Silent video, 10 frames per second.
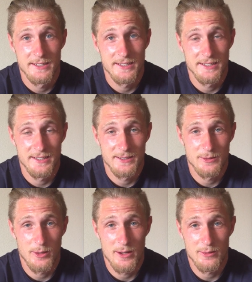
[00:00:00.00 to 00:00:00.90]
Uh,
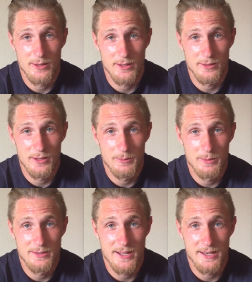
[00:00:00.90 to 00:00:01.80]
so I got a little
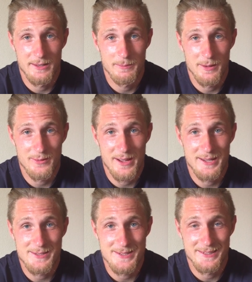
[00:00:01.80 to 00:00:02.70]
bit tan in my
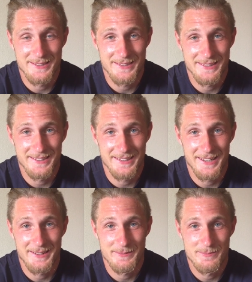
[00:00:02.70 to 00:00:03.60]
face, and uh,
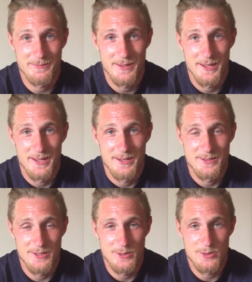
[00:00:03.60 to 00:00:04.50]
yeah,
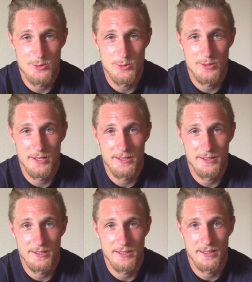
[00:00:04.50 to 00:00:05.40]
see you soon,
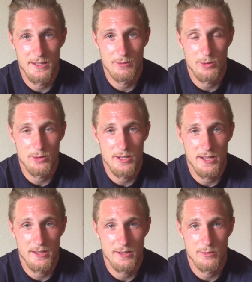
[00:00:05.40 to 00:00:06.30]
and uh, have a good
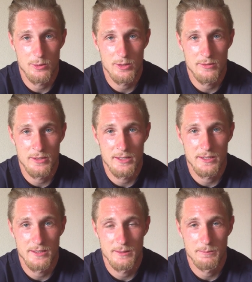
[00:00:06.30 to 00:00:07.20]
day, have a good
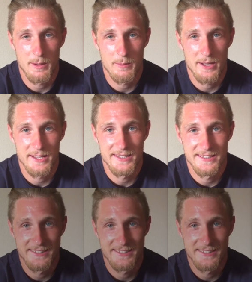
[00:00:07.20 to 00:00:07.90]
evening, bye bye.